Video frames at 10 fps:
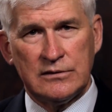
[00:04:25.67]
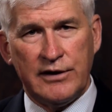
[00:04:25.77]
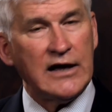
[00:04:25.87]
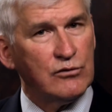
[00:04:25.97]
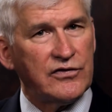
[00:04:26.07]

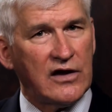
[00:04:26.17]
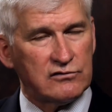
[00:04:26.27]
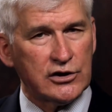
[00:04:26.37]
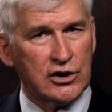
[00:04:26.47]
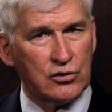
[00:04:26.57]
and with as
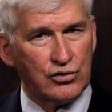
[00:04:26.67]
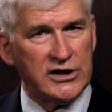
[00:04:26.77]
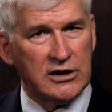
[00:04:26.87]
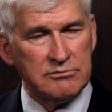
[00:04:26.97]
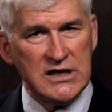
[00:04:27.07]
little
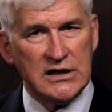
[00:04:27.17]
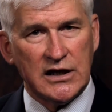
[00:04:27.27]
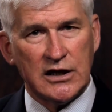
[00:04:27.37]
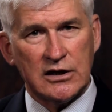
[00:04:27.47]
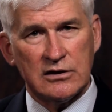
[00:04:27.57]
real
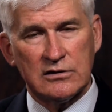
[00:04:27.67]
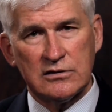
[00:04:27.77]
meaning.